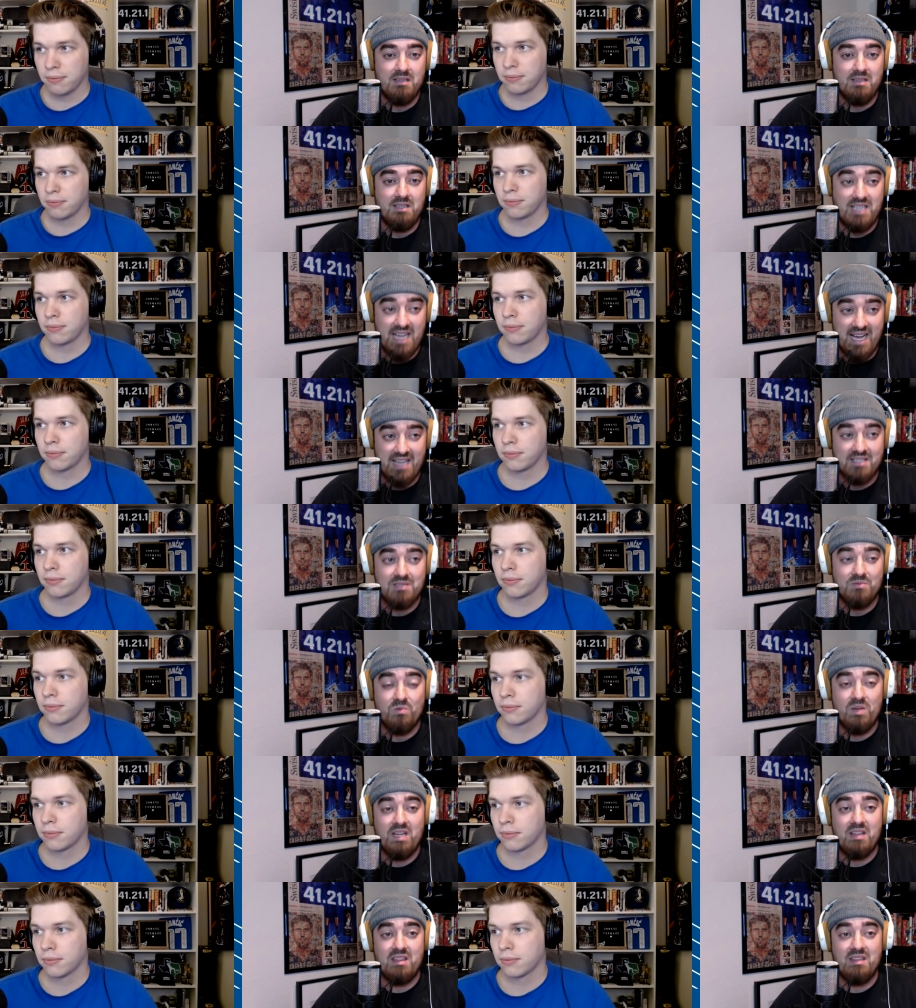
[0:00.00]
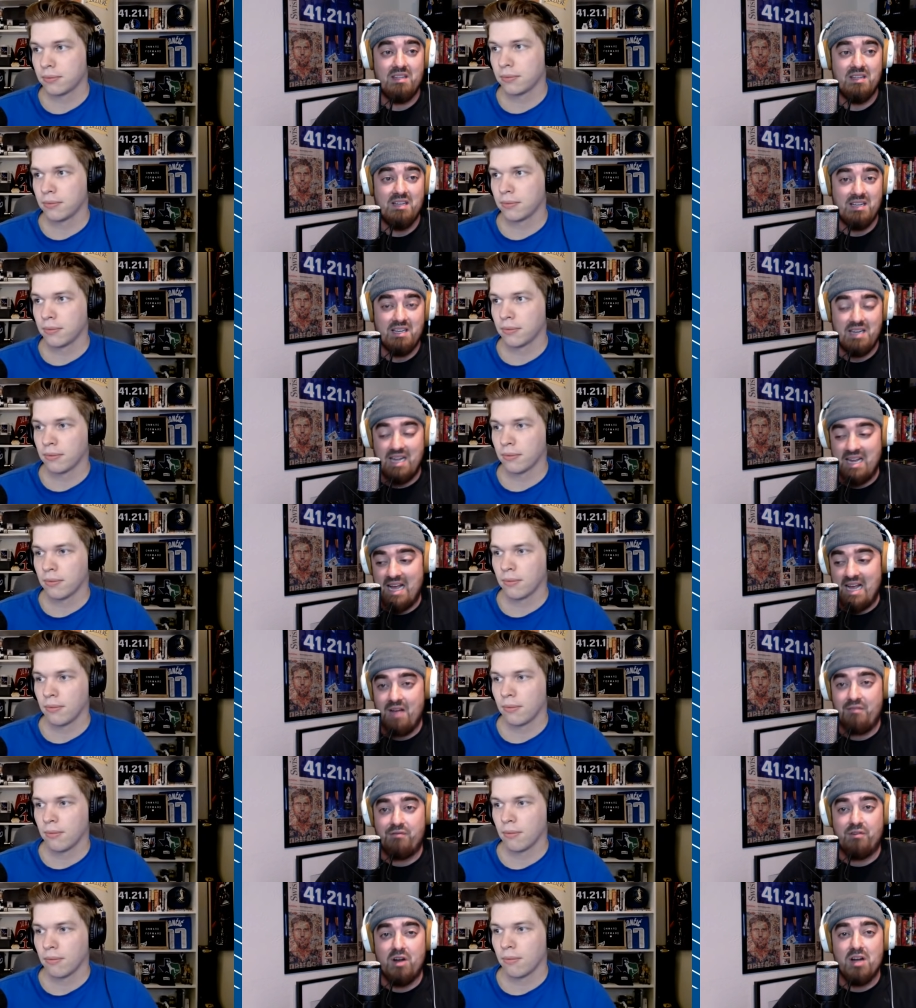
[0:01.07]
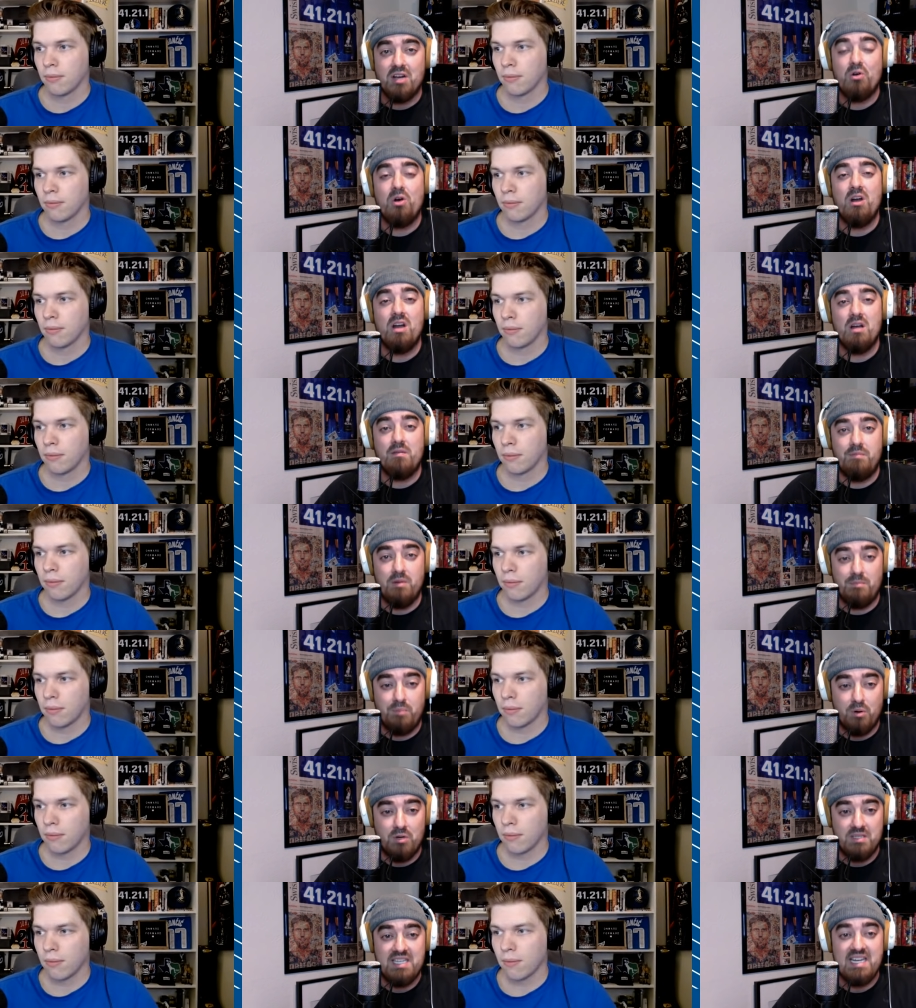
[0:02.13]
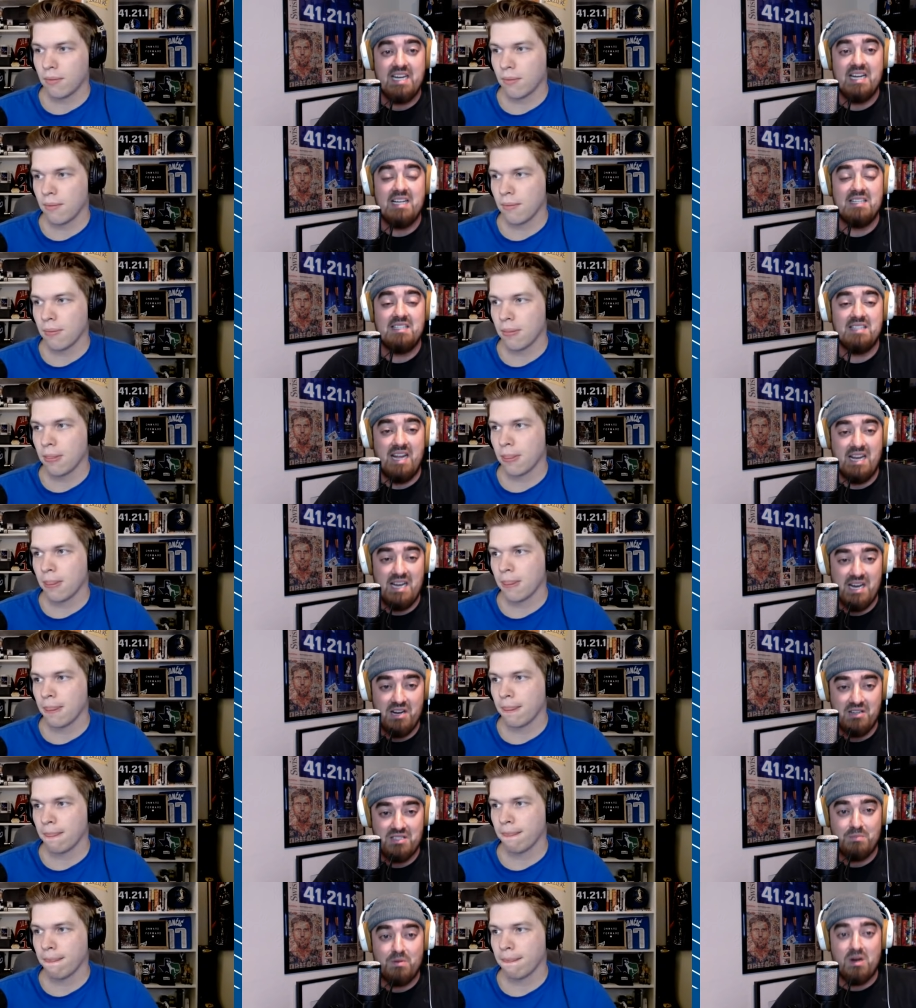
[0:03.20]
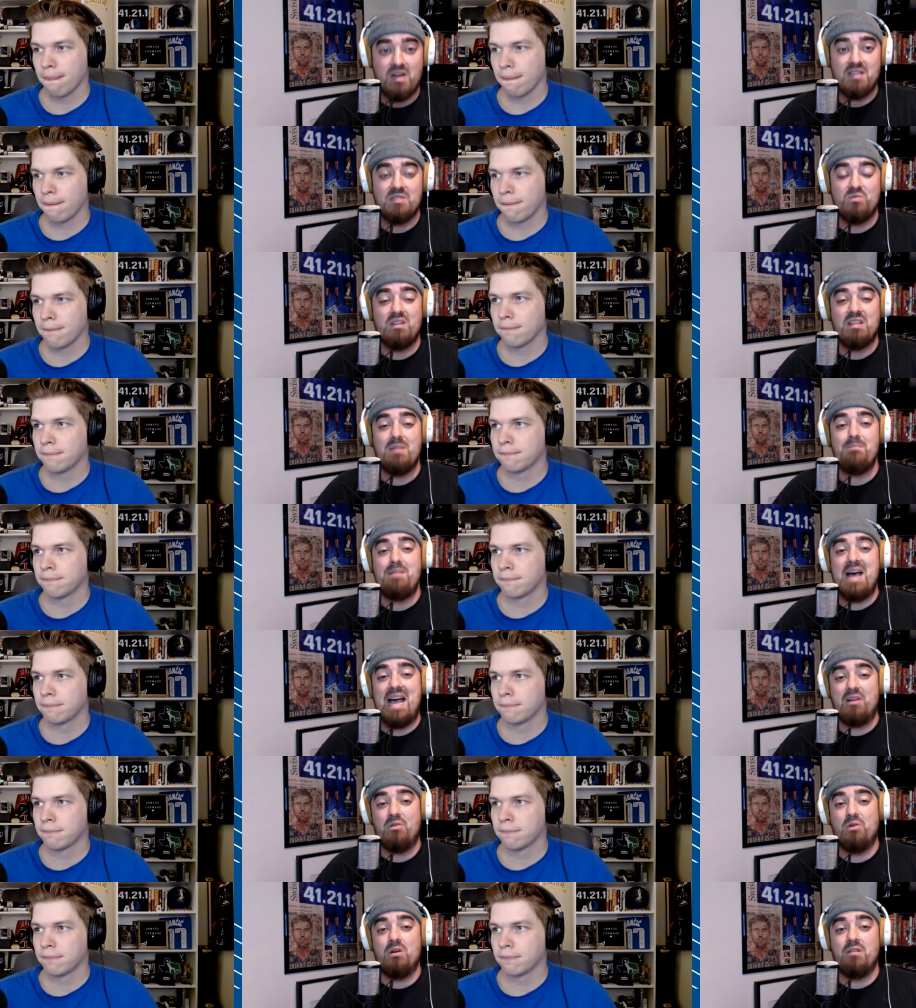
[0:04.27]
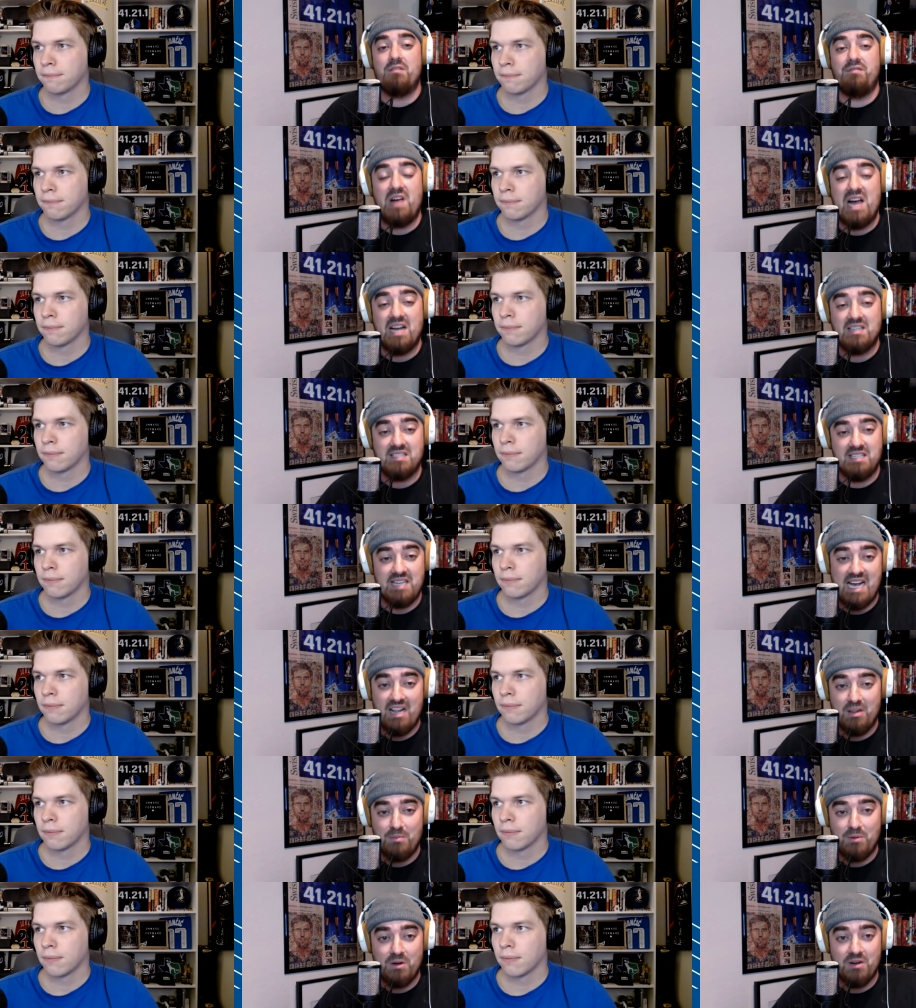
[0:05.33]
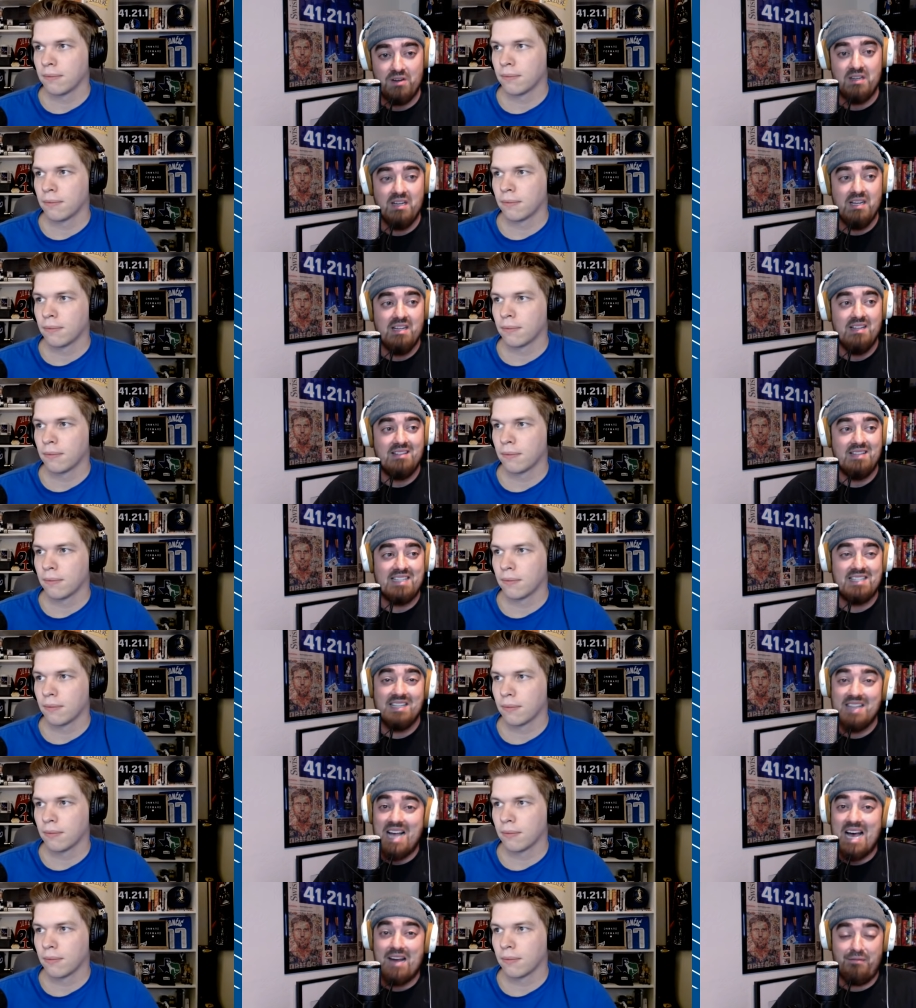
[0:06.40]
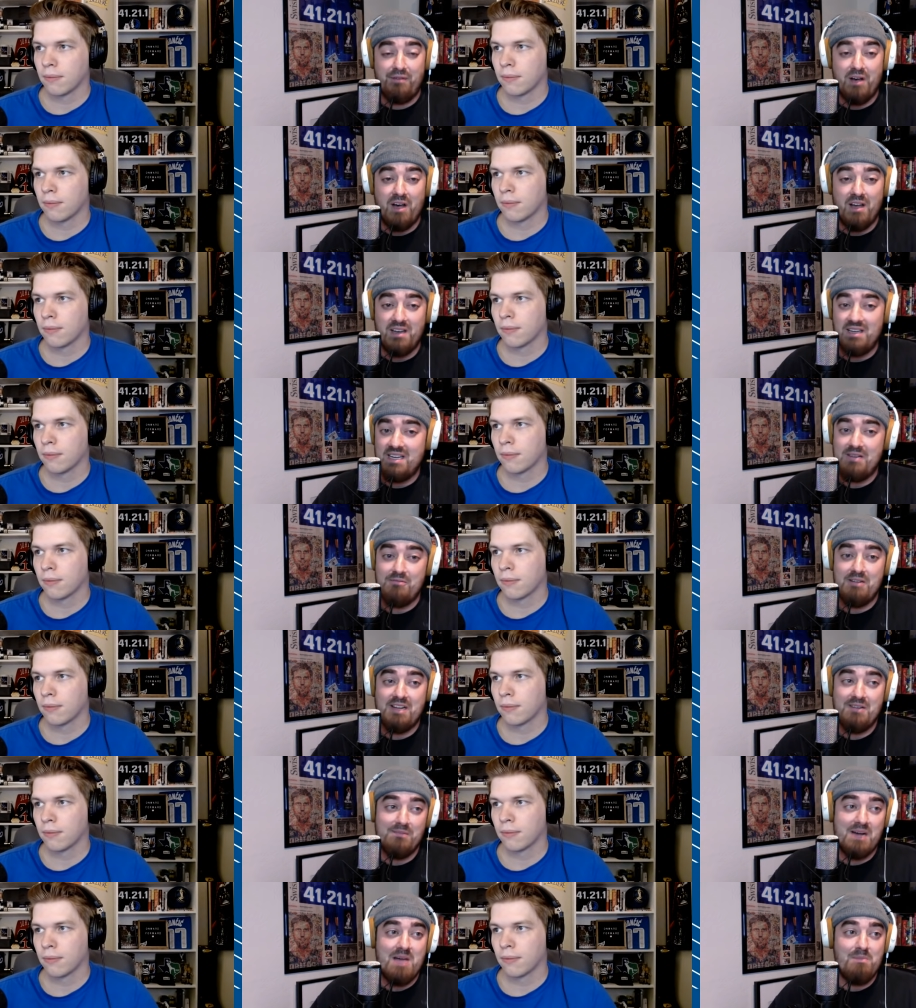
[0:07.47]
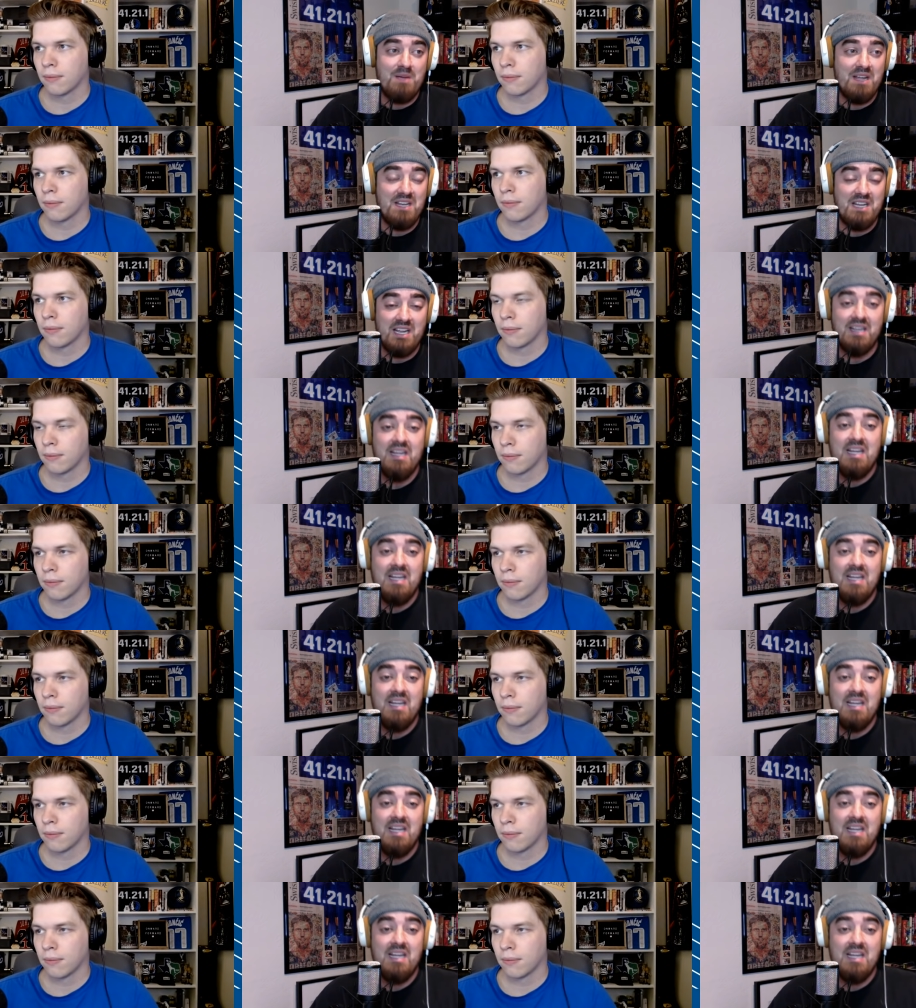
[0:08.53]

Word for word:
Speaker 1: Yes, with a front court of Porzingis and Harrison Barnes with a court of Fox and Halliburton. That's a lot of fun, in in my opinion.